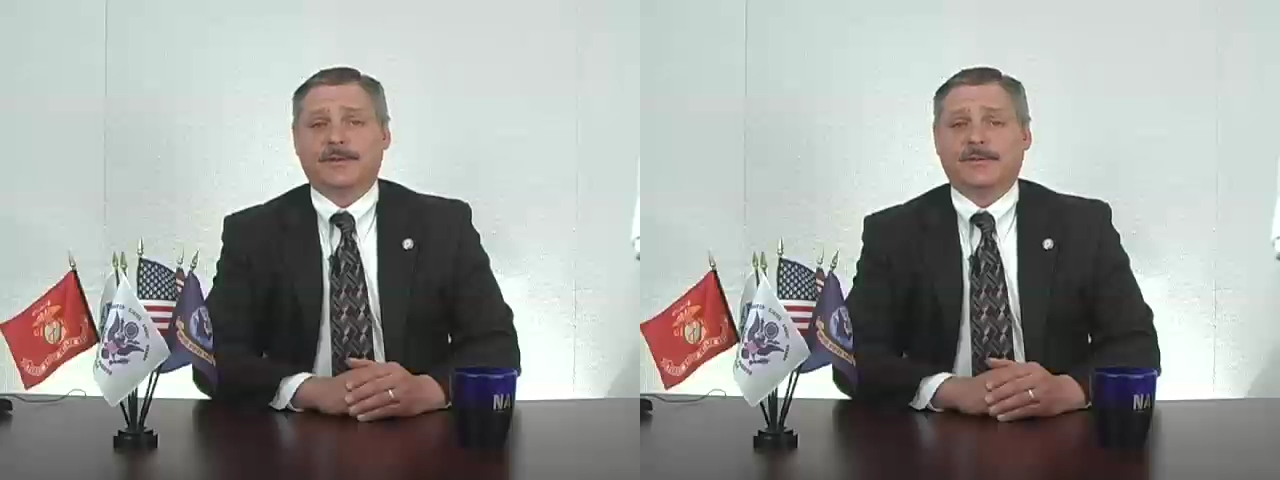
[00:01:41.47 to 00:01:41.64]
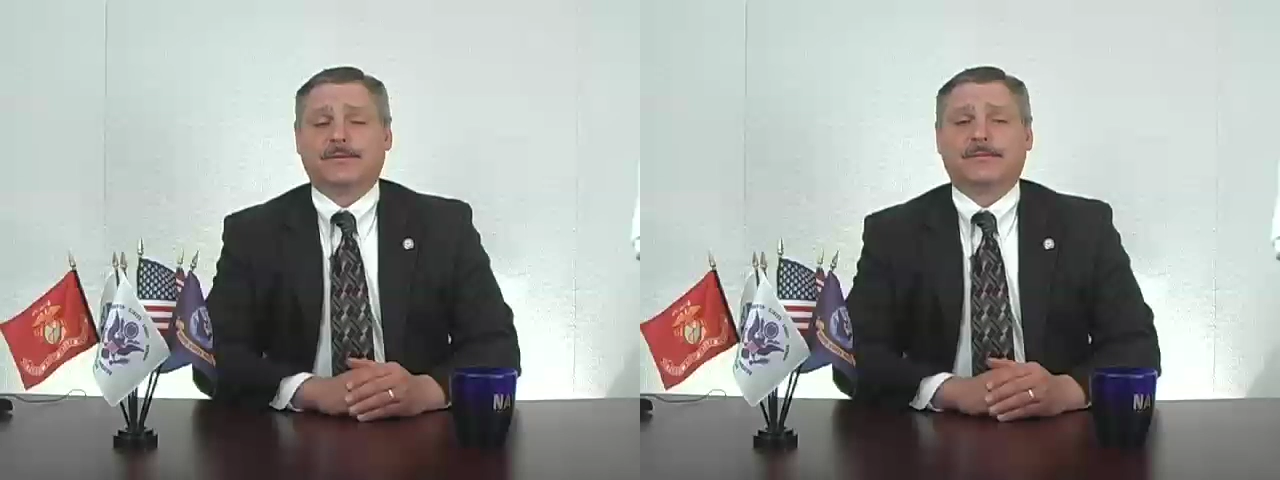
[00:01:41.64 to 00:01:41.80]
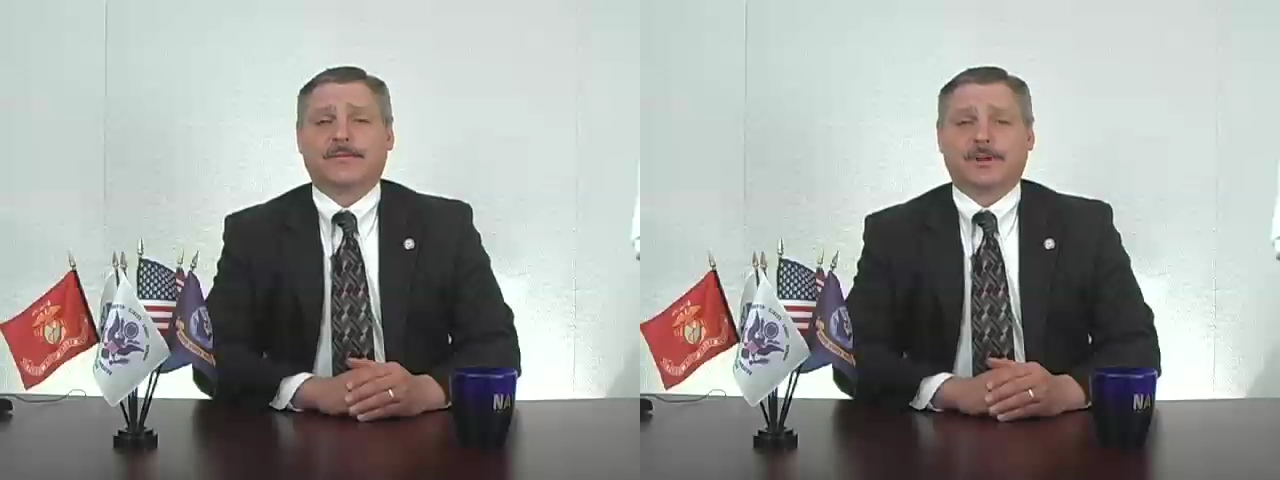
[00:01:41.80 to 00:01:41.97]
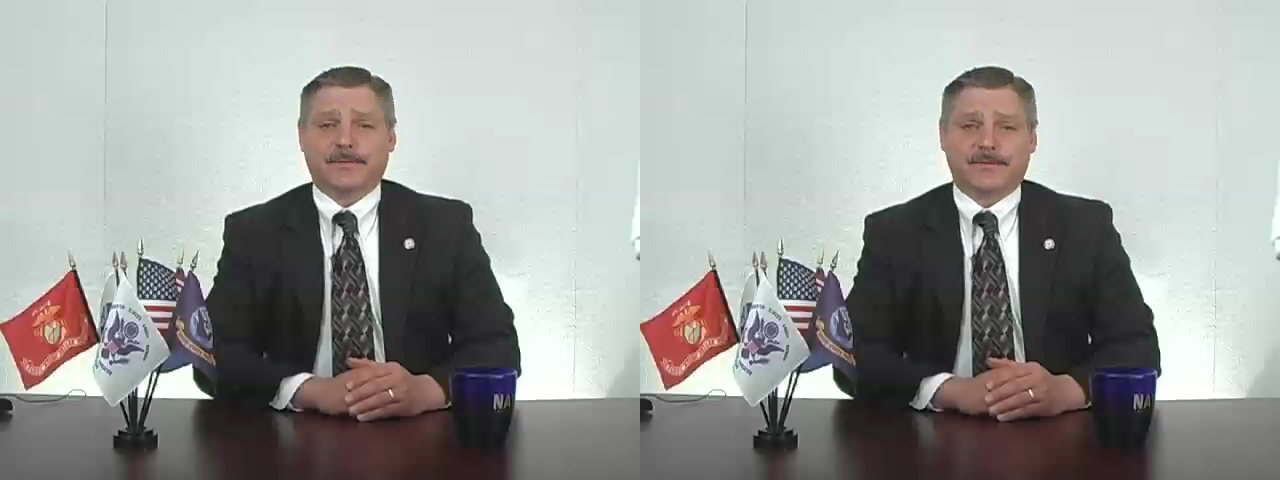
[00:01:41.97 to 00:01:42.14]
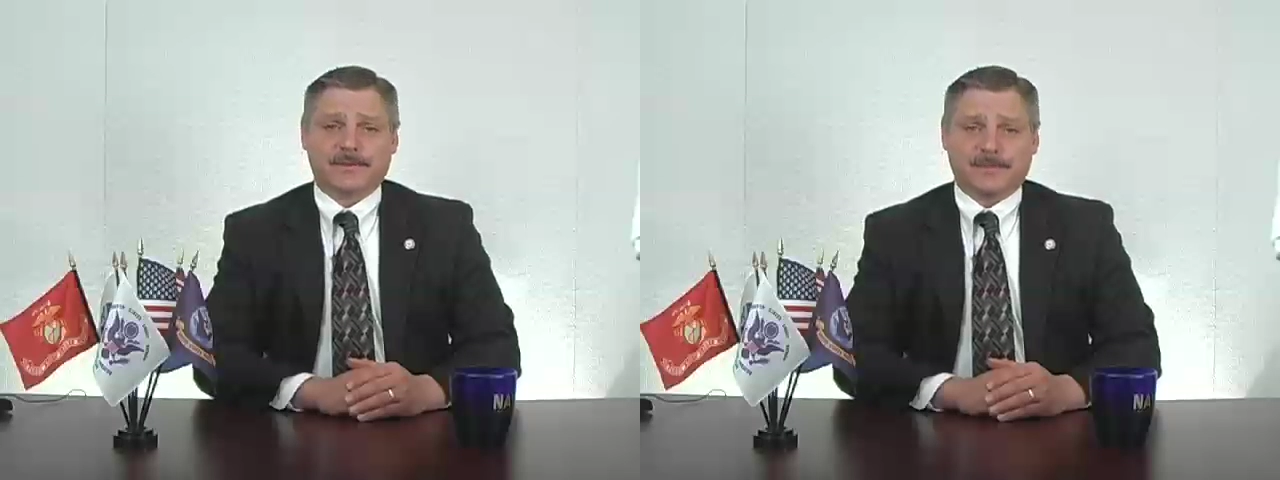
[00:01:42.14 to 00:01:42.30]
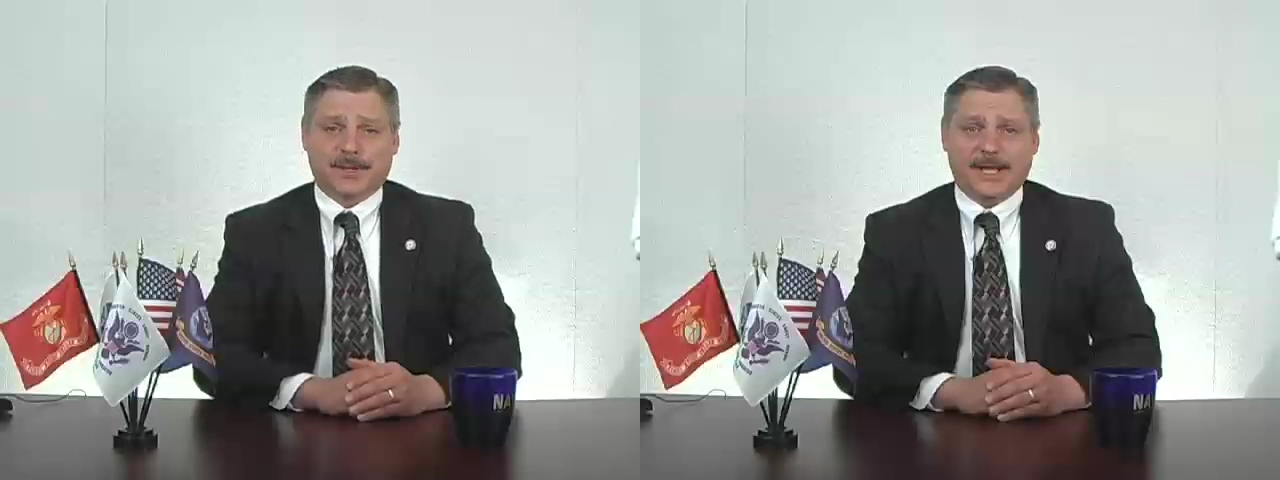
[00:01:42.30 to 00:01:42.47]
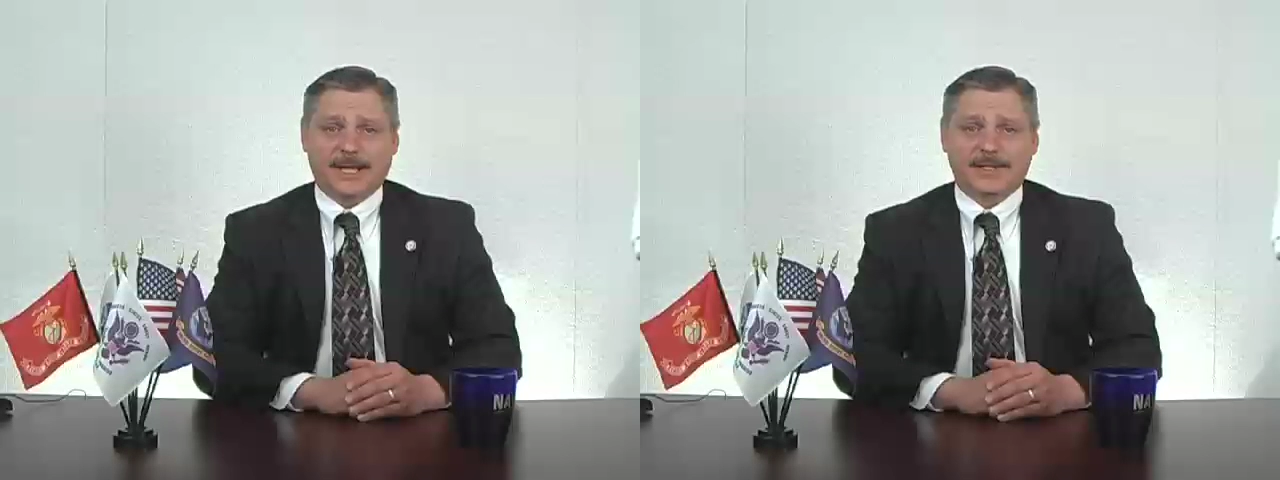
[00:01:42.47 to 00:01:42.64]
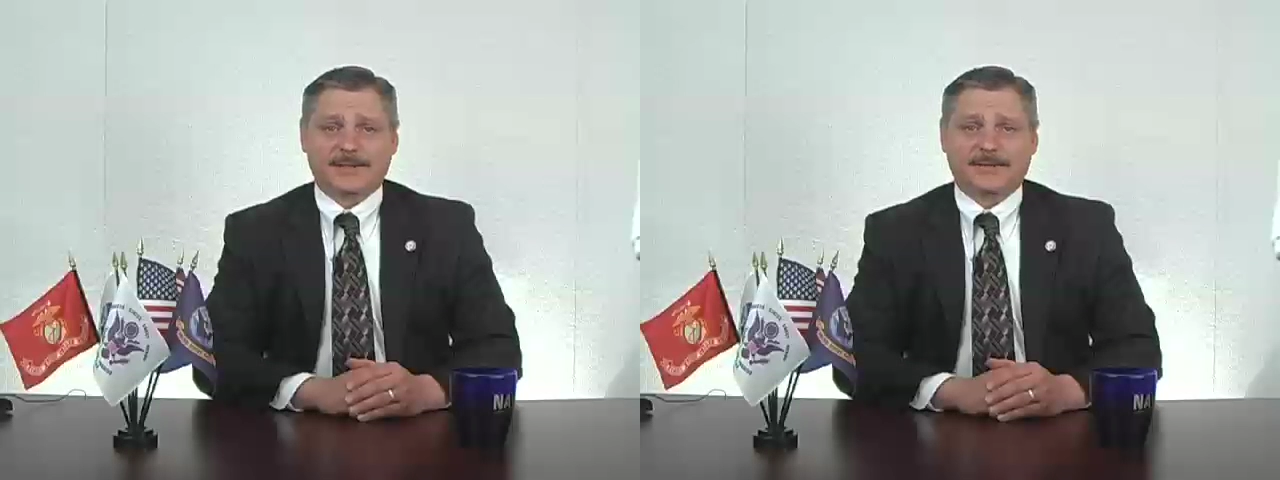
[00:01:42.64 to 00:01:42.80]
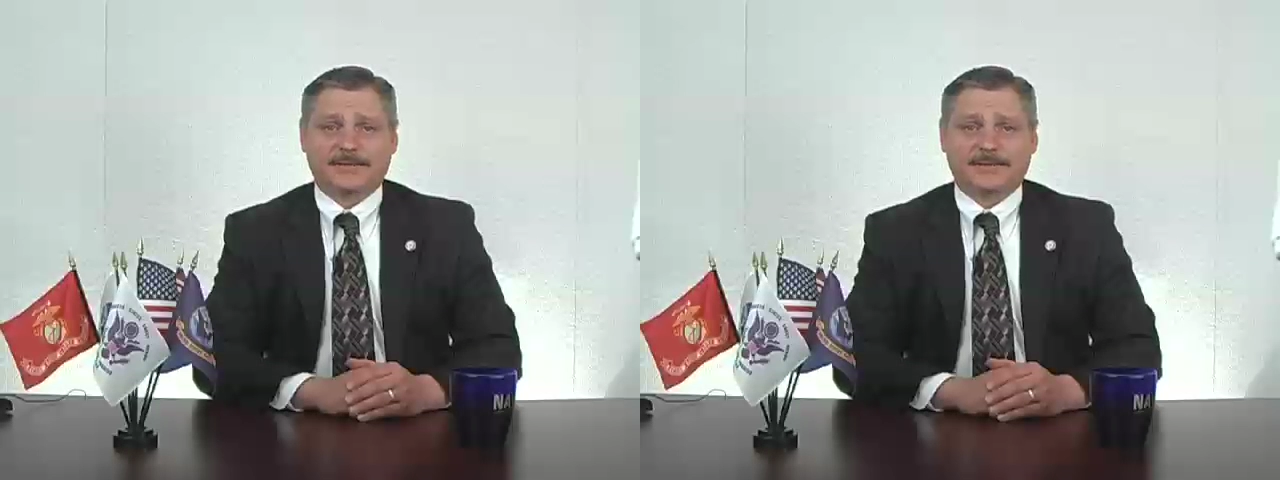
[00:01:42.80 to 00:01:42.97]
and some of his
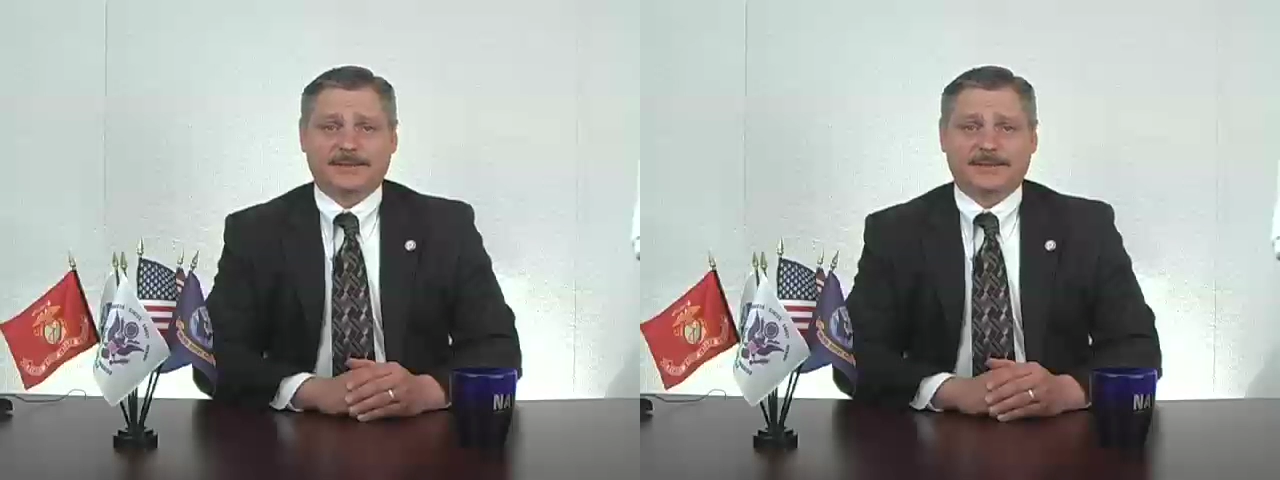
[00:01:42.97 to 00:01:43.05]
plans